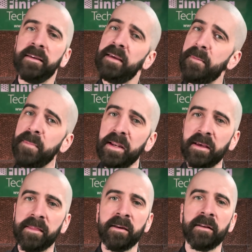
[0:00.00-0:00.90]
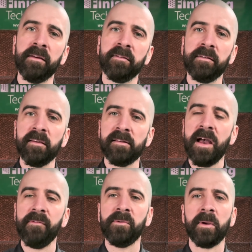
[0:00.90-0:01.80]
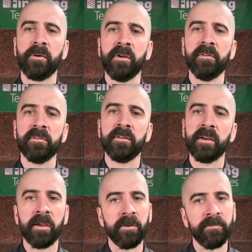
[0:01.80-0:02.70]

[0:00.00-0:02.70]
yet media thickness doesn't have to increase to get good